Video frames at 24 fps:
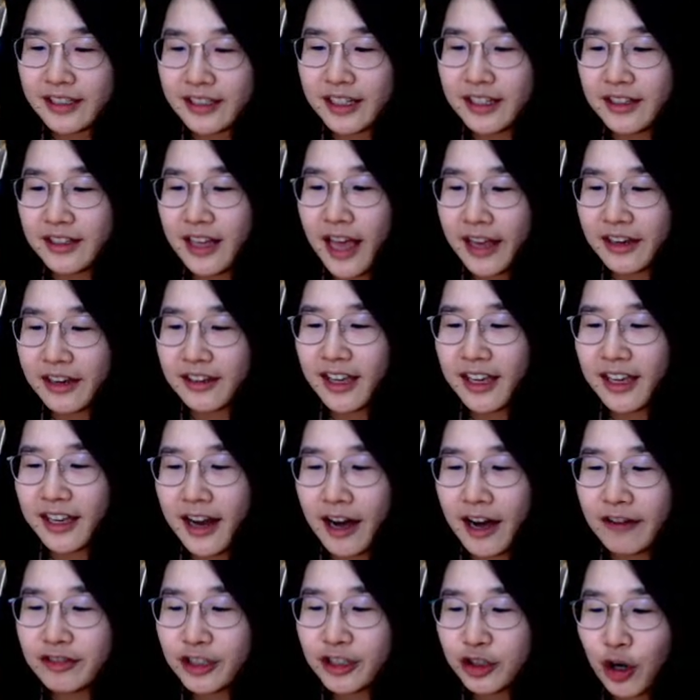And then
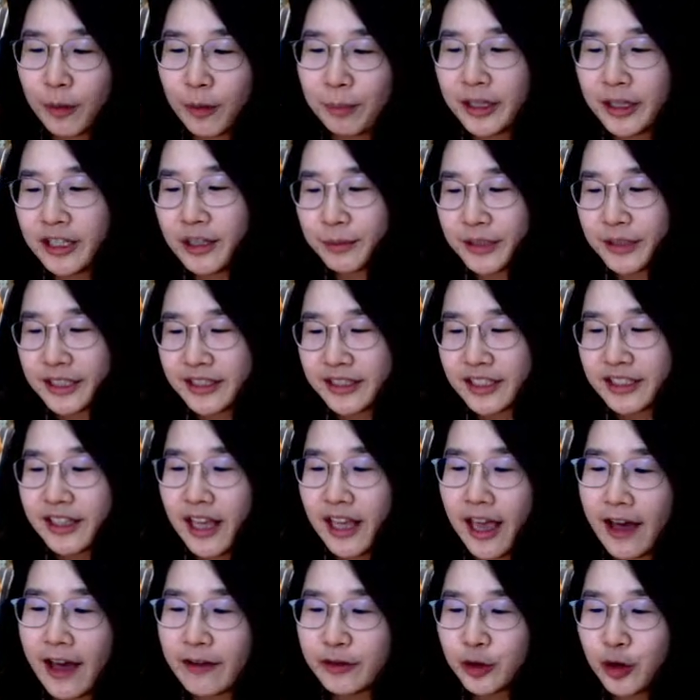after dropping the pieces, I
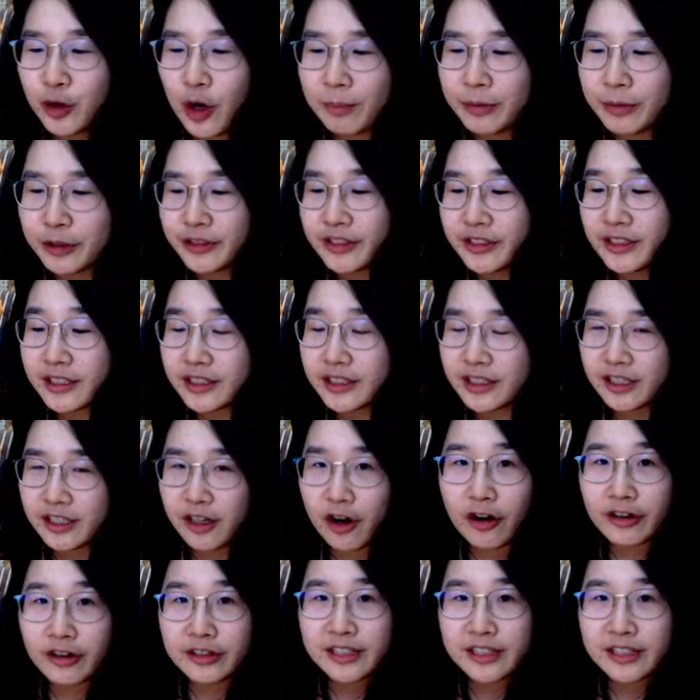have to compute the scores.